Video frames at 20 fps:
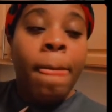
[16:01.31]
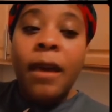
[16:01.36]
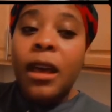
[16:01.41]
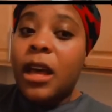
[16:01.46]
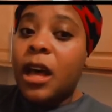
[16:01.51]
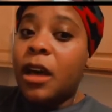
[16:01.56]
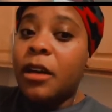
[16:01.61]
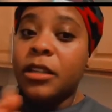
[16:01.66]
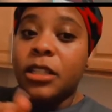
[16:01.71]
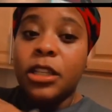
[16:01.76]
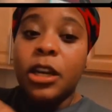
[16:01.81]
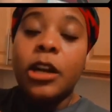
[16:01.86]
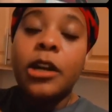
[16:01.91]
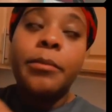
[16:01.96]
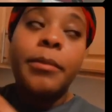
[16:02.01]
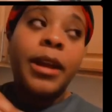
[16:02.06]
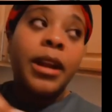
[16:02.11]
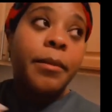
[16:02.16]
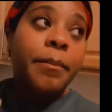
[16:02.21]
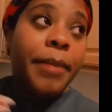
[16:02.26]
A certain
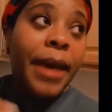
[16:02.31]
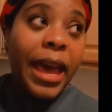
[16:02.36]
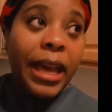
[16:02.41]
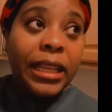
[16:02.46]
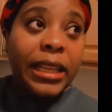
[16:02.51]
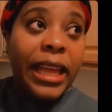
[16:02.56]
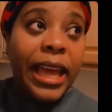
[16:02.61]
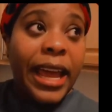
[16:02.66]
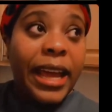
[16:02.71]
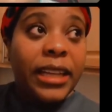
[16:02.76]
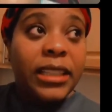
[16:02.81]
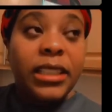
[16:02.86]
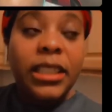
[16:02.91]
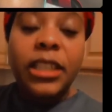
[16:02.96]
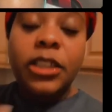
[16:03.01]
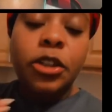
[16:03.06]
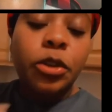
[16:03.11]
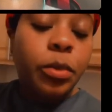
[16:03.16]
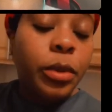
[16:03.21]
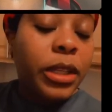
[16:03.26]
amount of backlash
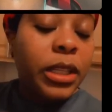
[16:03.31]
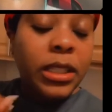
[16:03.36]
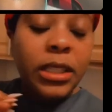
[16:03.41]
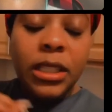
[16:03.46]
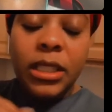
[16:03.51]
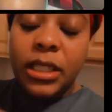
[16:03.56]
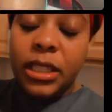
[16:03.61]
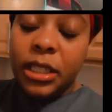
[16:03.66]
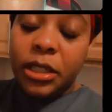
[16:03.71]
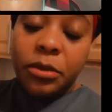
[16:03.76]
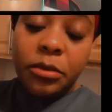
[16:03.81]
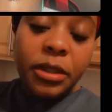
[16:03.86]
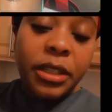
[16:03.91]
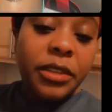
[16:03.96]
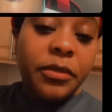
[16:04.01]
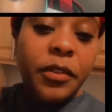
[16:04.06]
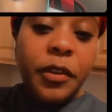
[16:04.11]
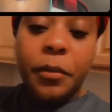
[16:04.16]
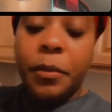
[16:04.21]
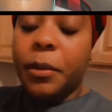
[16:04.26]
that you're willing to deal with
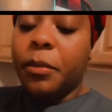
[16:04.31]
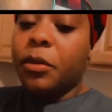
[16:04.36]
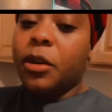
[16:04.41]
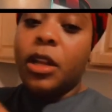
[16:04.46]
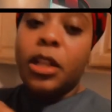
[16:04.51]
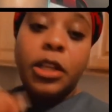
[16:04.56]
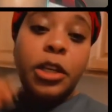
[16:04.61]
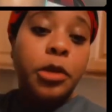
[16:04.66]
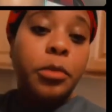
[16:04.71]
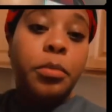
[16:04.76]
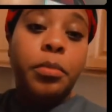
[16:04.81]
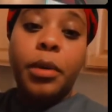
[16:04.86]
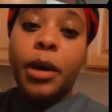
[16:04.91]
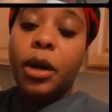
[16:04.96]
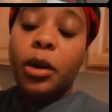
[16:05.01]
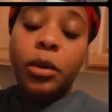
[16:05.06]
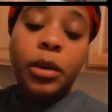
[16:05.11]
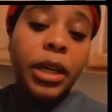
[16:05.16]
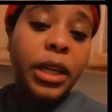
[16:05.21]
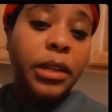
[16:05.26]
for people calling you
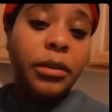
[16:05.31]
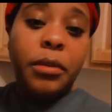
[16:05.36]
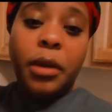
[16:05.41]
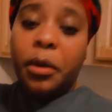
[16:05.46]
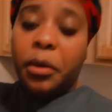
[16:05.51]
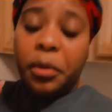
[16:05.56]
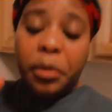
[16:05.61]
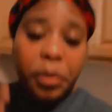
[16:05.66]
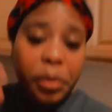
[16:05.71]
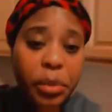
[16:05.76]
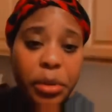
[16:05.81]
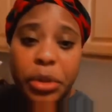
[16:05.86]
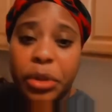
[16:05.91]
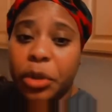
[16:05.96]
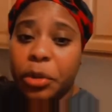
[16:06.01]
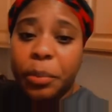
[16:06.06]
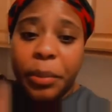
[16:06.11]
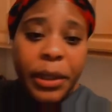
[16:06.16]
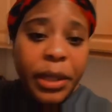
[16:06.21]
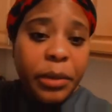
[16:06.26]
broke and cold,
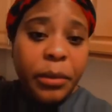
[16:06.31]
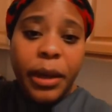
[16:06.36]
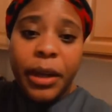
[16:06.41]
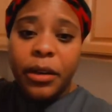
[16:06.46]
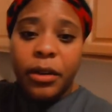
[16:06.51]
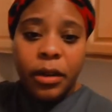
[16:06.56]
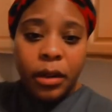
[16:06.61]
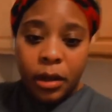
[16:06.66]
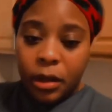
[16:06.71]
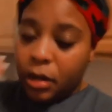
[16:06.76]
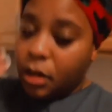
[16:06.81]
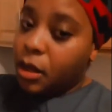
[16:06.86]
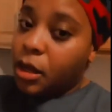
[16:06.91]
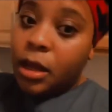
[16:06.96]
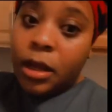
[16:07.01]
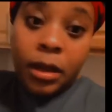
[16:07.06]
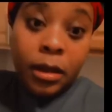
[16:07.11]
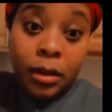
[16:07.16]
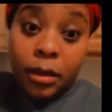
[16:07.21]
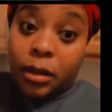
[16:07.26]
stupid.
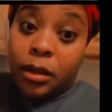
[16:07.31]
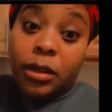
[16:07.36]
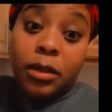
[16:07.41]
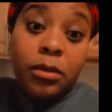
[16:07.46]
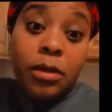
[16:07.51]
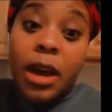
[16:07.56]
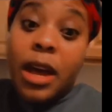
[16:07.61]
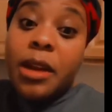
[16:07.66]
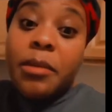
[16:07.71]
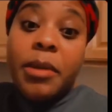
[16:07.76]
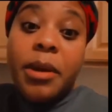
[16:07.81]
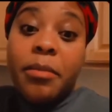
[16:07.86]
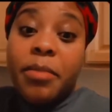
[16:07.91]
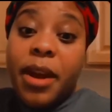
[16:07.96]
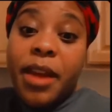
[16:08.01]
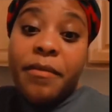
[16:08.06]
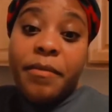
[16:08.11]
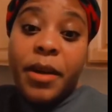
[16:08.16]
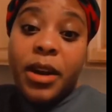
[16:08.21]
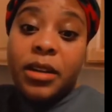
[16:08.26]
You got to be a
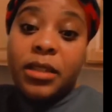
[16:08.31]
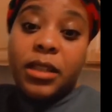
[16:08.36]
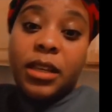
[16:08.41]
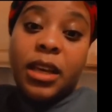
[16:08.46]
brave person.